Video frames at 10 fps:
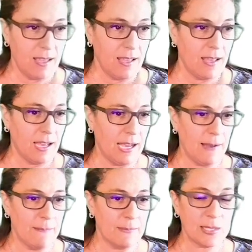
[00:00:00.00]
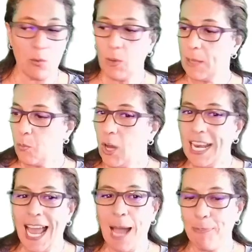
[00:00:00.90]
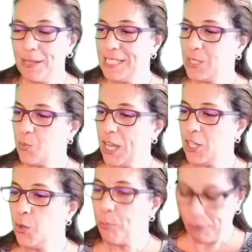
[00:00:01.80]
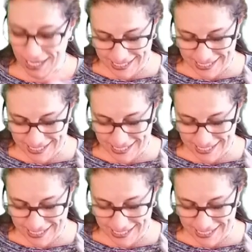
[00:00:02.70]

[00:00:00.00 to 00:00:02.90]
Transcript: So what happens when you press,